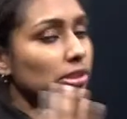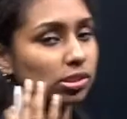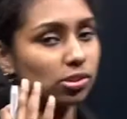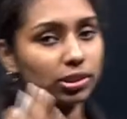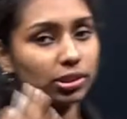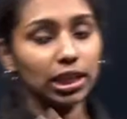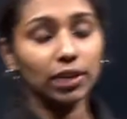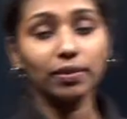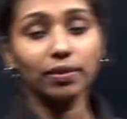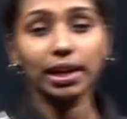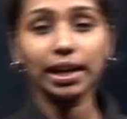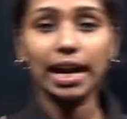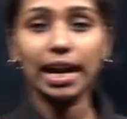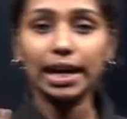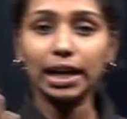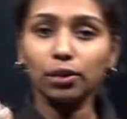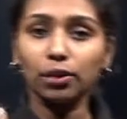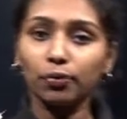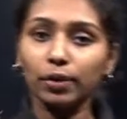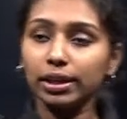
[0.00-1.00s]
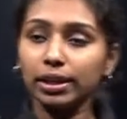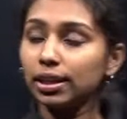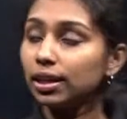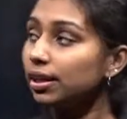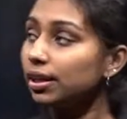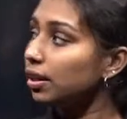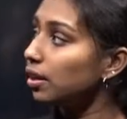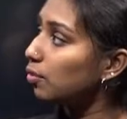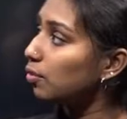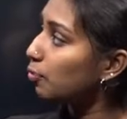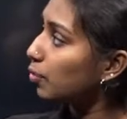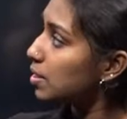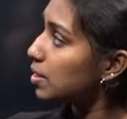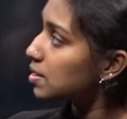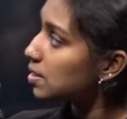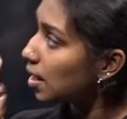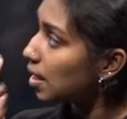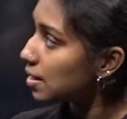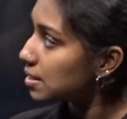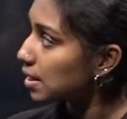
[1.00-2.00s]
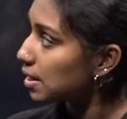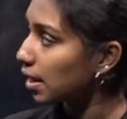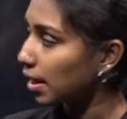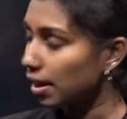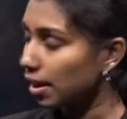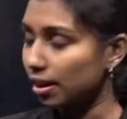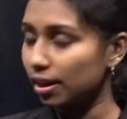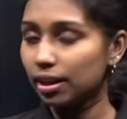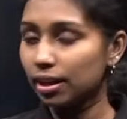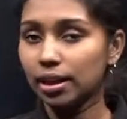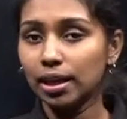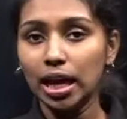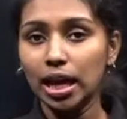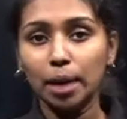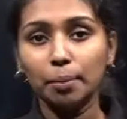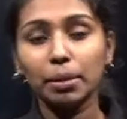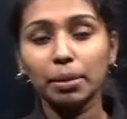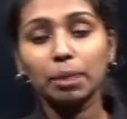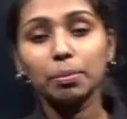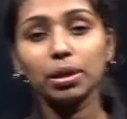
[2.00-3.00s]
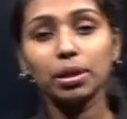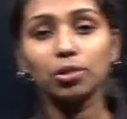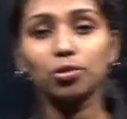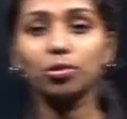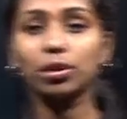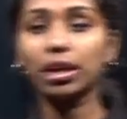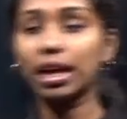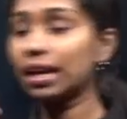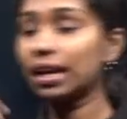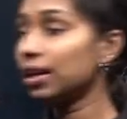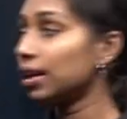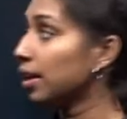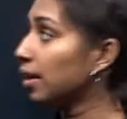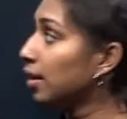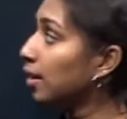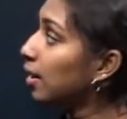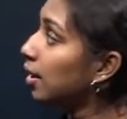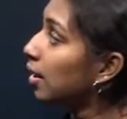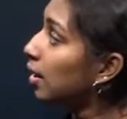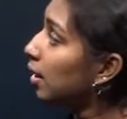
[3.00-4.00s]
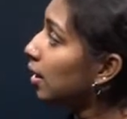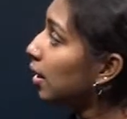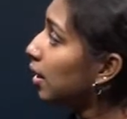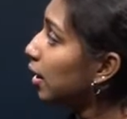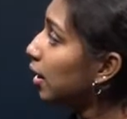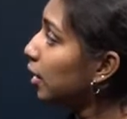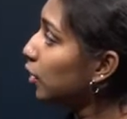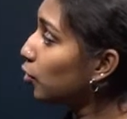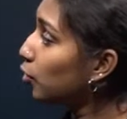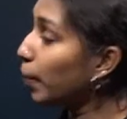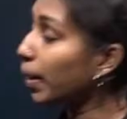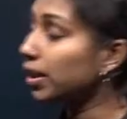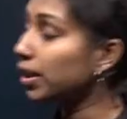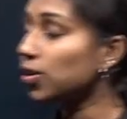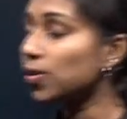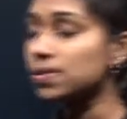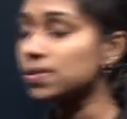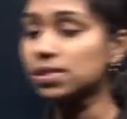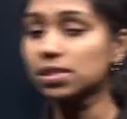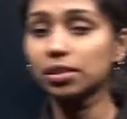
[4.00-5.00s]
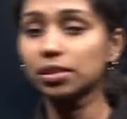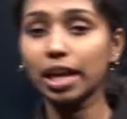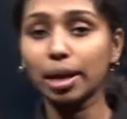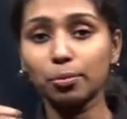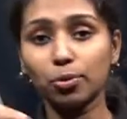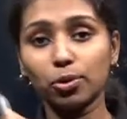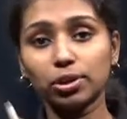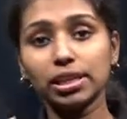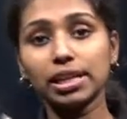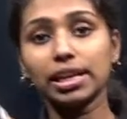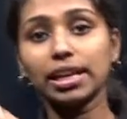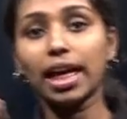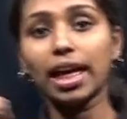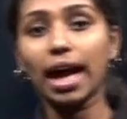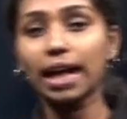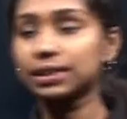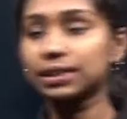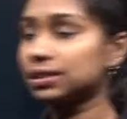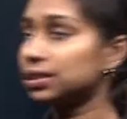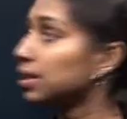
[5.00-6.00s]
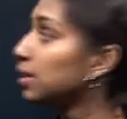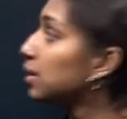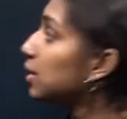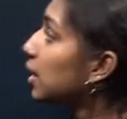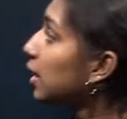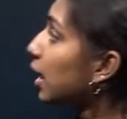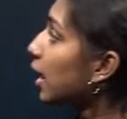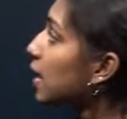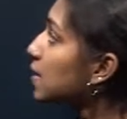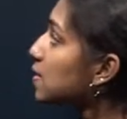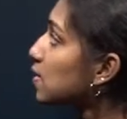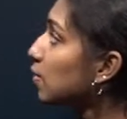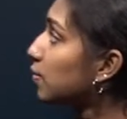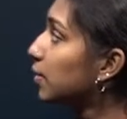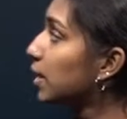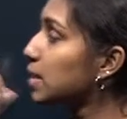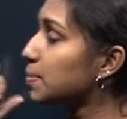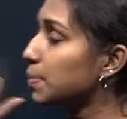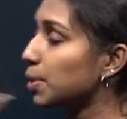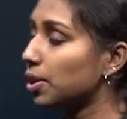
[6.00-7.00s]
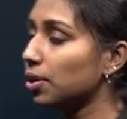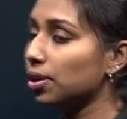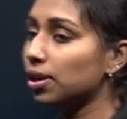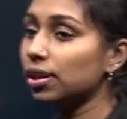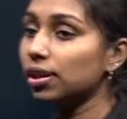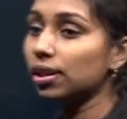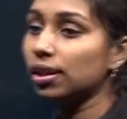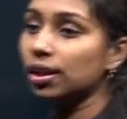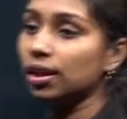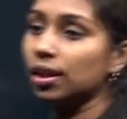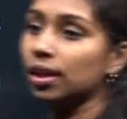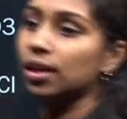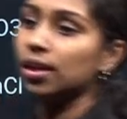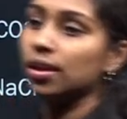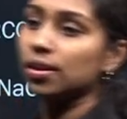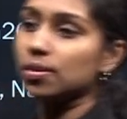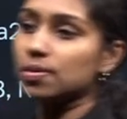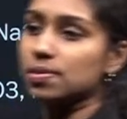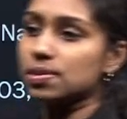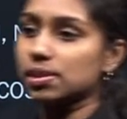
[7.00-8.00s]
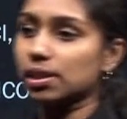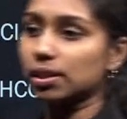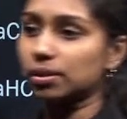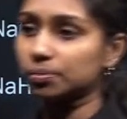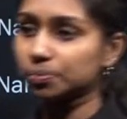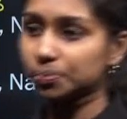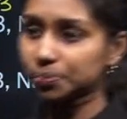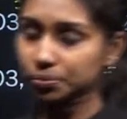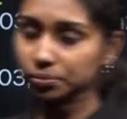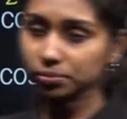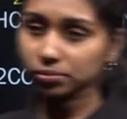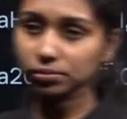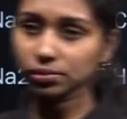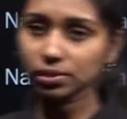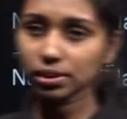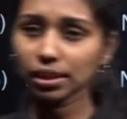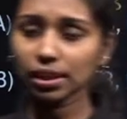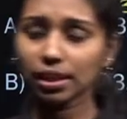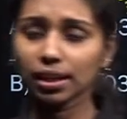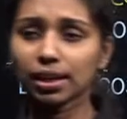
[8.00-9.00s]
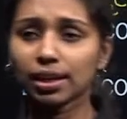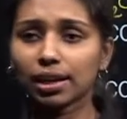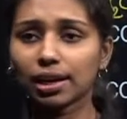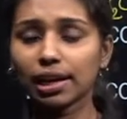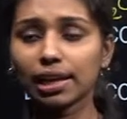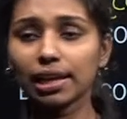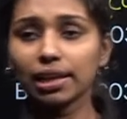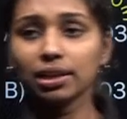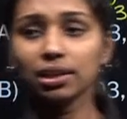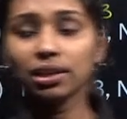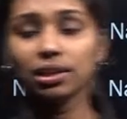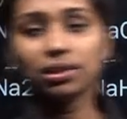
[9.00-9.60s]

so that we can identify the different salts here. Maybe you may get the question about the reaction in the case of these particular question. Clear?